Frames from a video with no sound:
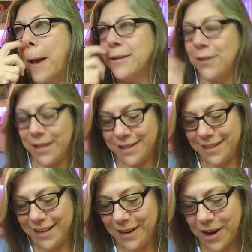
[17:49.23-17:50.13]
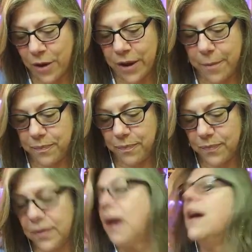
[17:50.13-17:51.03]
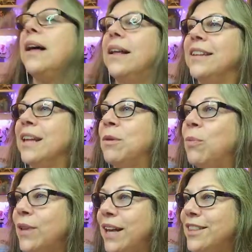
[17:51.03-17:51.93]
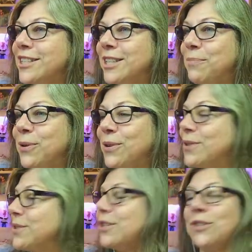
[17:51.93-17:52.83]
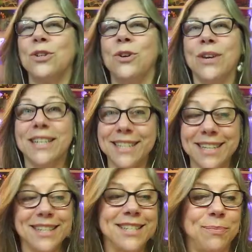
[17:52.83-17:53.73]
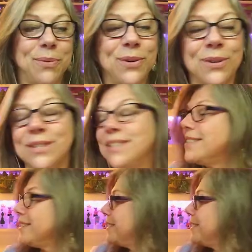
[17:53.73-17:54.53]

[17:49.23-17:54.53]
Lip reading: So let's see. Okay, let me pull out the zippers so you can see the zippers.